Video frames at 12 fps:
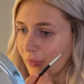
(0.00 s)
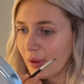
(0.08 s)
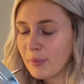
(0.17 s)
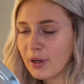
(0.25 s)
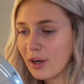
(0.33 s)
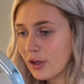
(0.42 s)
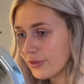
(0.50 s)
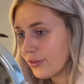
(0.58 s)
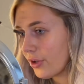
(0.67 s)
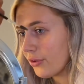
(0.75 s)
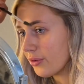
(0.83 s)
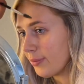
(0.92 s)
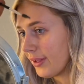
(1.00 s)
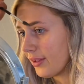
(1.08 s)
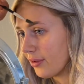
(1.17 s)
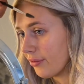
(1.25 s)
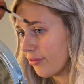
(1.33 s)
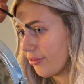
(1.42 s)
My glass of Coke's making
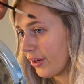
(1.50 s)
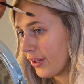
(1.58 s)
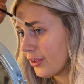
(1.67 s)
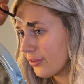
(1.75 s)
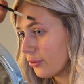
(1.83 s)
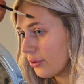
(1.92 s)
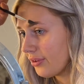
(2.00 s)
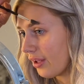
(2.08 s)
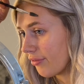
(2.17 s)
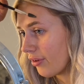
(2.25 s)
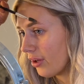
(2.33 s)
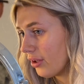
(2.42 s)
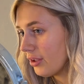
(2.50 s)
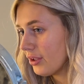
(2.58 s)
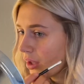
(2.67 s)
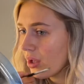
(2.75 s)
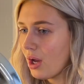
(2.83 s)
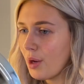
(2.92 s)
the funniest noise ever.
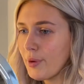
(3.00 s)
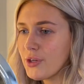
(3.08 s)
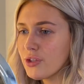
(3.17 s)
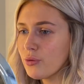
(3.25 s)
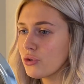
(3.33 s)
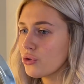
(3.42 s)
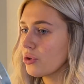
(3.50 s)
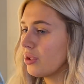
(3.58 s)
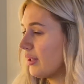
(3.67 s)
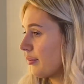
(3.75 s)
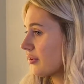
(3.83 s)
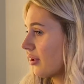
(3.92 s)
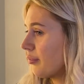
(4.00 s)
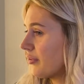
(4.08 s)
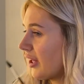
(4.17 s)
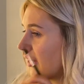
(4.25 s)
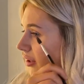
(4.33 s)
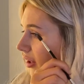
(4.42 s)
I might do what Jordan Lipscomb
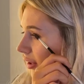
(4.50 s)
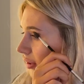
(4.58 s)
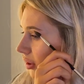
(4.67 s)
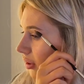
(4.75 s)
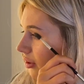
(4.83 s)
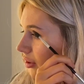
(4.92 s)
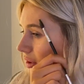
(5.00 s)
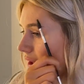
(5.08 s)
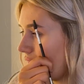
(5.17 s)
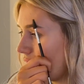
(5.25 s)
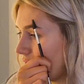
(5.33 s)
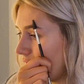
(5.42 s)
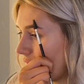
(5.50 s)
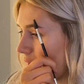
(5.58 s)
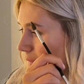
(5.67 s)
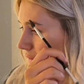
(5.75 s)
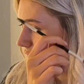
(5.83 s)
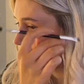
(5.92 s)
did and like cut off her
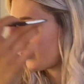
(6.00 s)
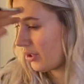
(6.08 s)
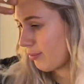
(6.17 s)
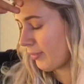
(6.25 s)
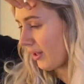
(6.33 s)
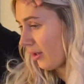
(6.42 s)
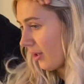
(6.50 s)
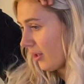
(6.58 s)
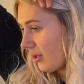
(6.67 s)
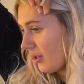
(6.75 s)
eyebrows so she can make her.